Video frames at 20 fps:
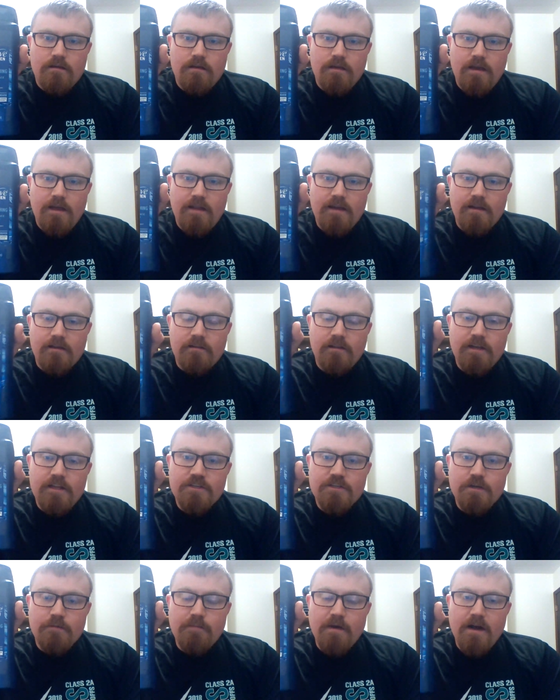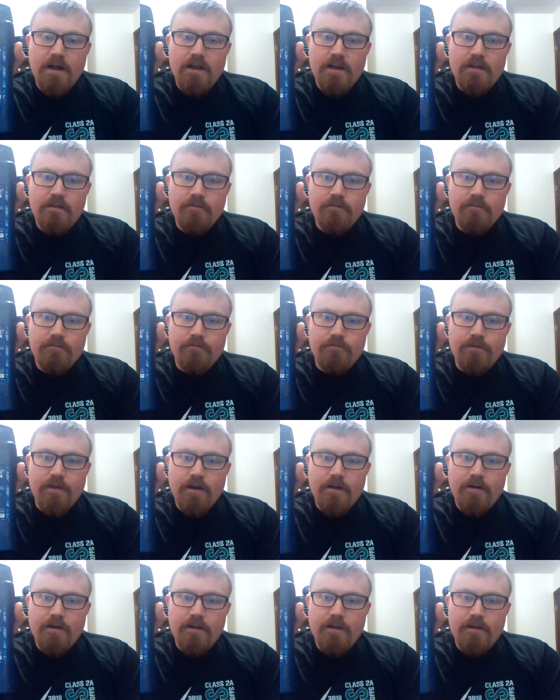And it cleans your body
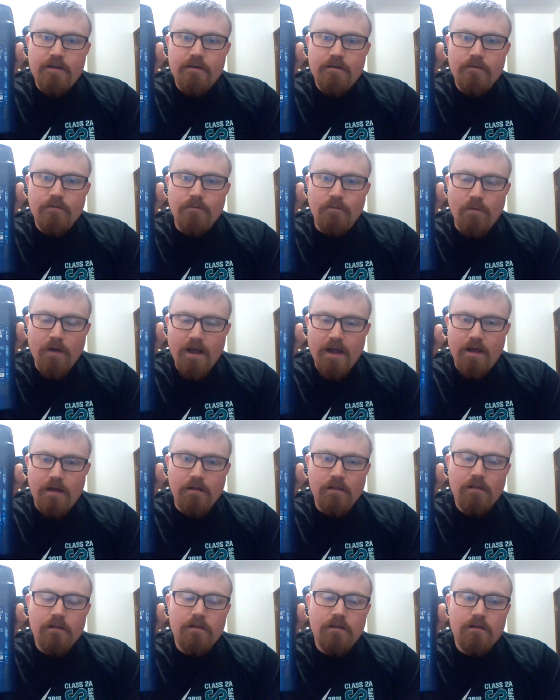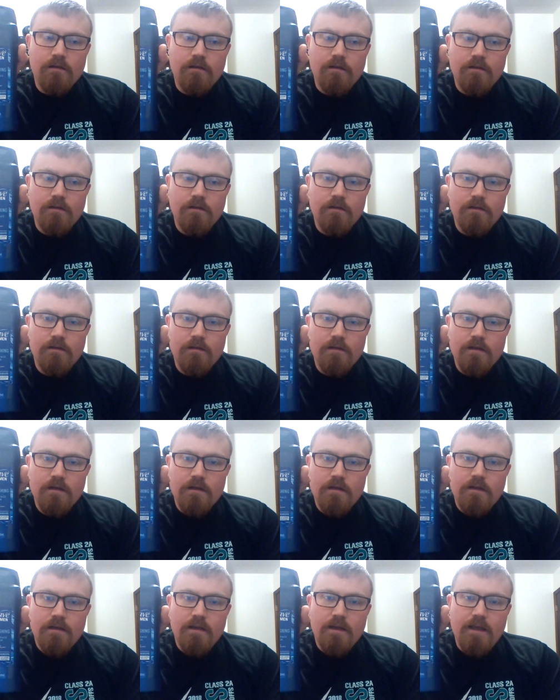very well.
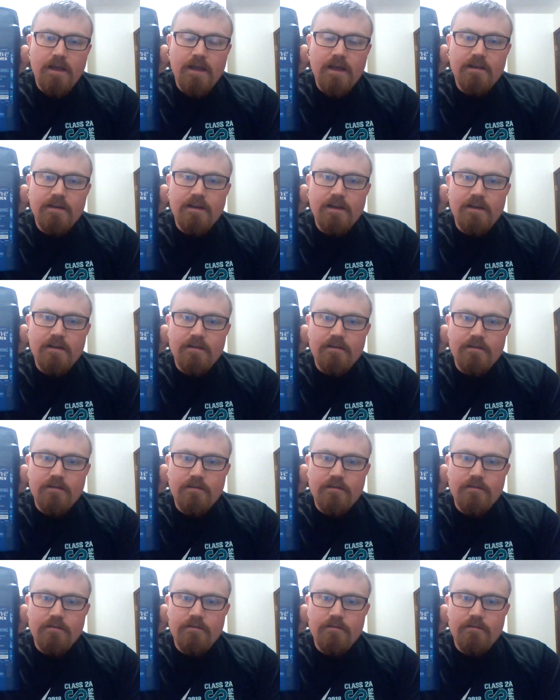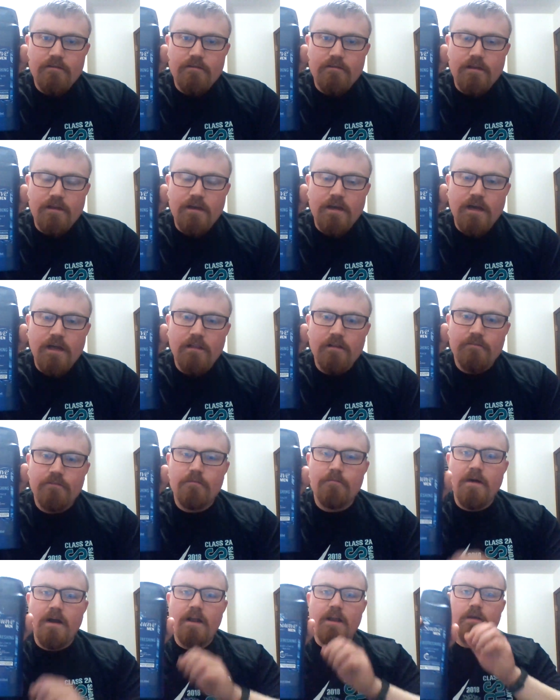And it, the color of
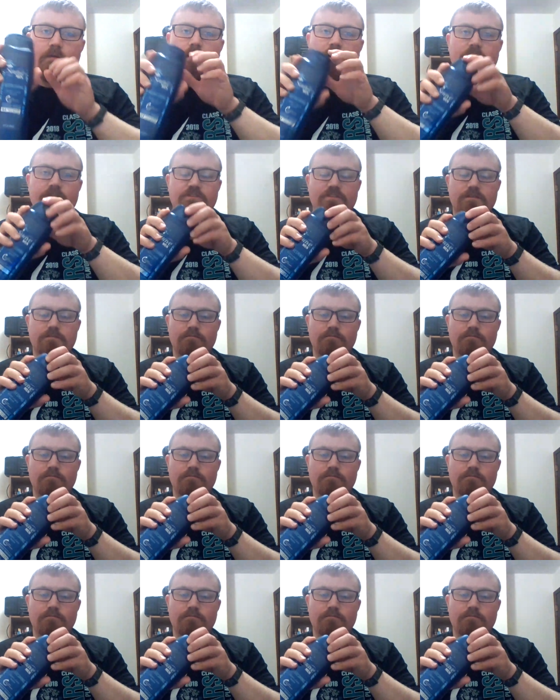the body wash is